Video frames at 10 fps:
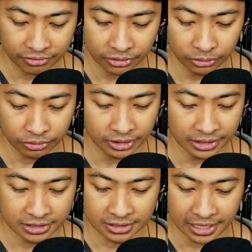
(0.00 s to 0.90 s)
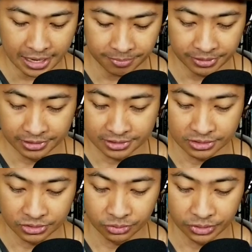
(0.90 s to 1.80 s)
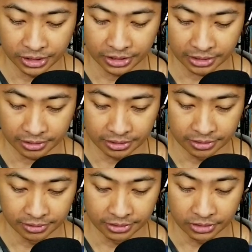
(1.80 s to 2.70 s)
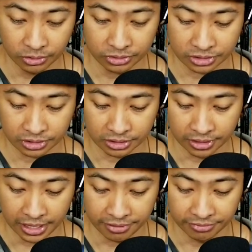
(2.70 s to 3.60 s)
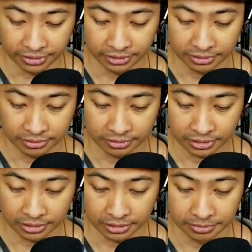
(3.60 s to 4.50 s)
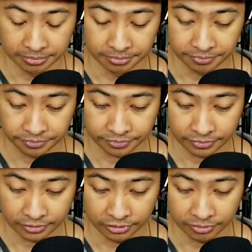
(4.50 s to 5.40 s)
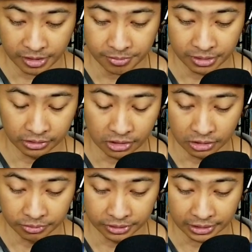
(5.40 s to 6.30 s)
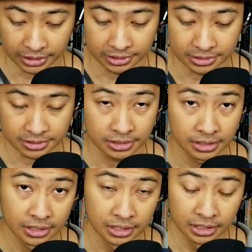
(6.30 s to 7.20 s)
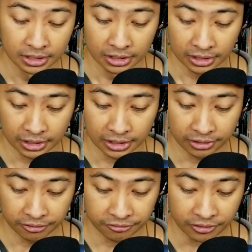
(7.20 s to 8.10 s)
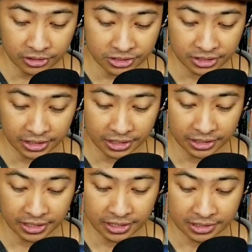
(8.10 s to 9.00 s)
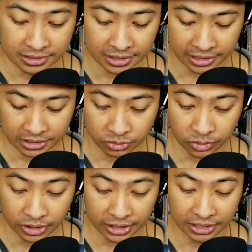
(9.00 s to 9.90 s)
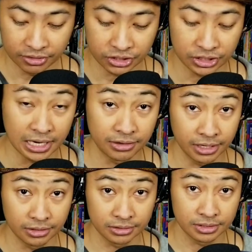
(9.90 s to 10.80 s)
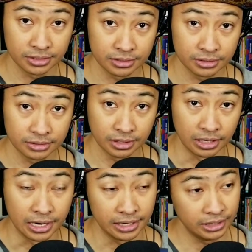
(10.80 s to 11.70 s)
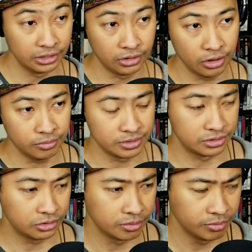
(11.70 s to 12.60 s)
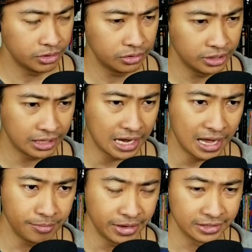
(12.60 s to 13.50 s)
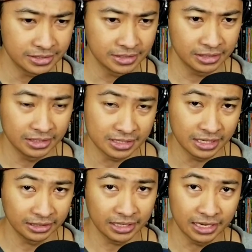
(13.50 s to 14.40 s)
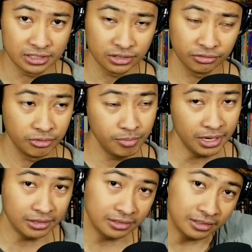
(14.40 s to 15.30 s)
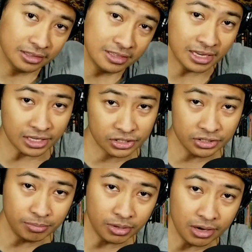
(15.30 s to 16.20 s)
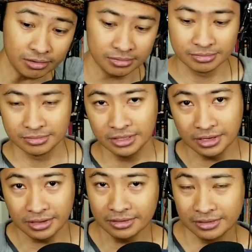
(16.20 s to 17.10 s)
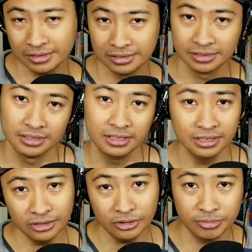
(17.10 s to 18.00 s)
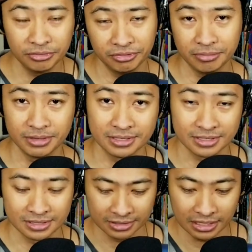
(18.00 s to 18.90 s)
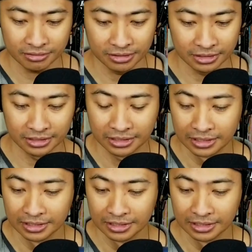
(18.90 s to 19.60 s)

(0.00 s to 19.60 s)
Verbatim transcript: of cool things happened this week. Uh, the notes are heavy. Um... So this might be a long one, guys. Uh, the first thing is I just want to give a shout out. All right. You know, I always do community comments and things like that. So if you make it to this section, bro, you know, you're a little bit famous. Not really.